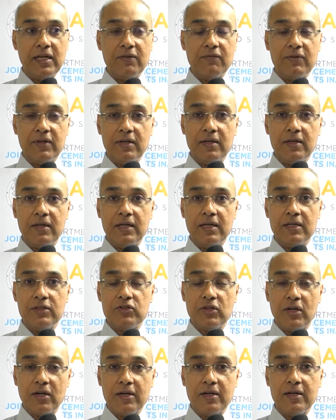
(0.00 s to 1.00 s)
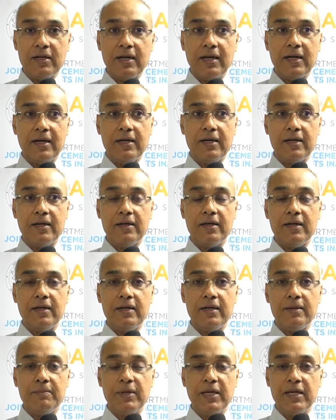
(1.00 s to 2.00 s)
even uh, children are
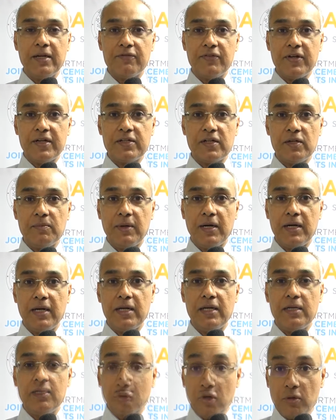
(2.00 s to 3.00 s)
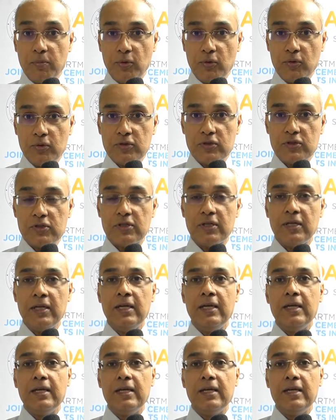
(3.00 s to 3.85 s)
uh, being affected by poor bones.